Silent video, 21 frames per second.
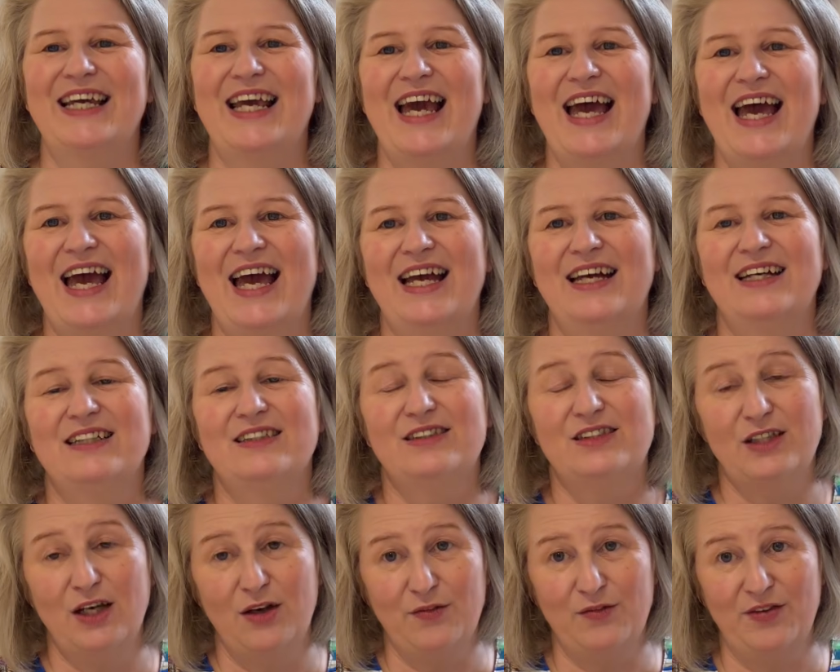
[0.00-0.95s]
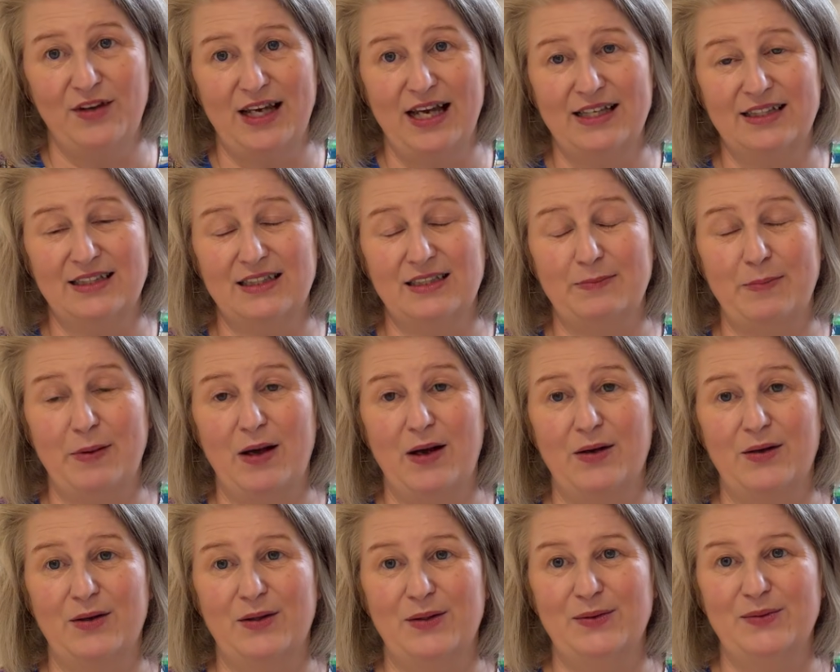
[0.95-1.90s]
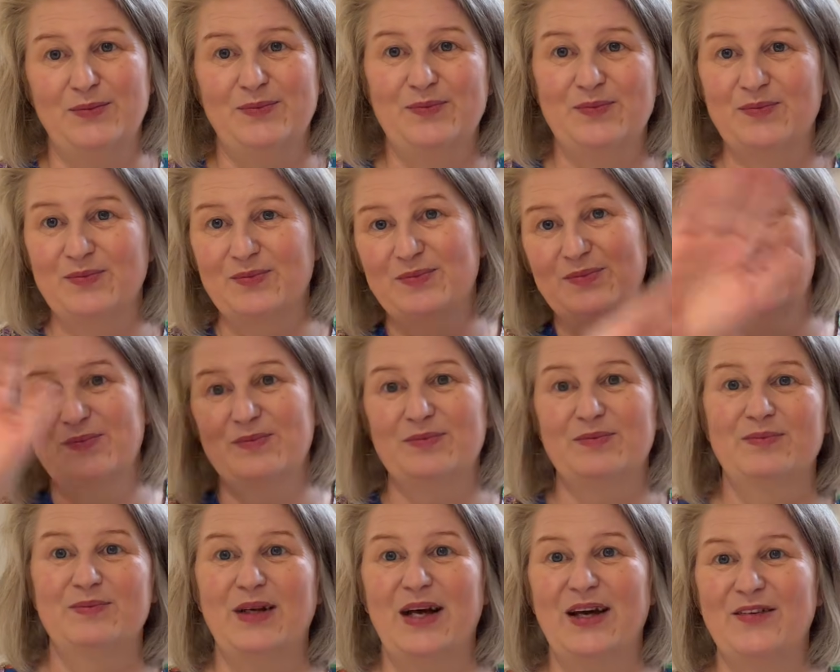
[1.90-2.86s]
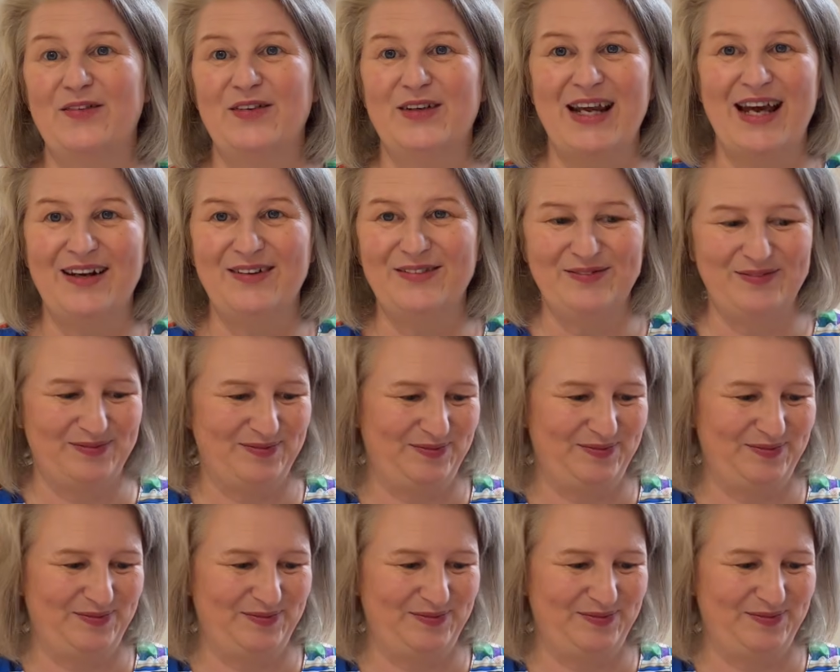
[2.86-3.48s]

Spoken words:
care. Don't forget to sparkle. Bye for now.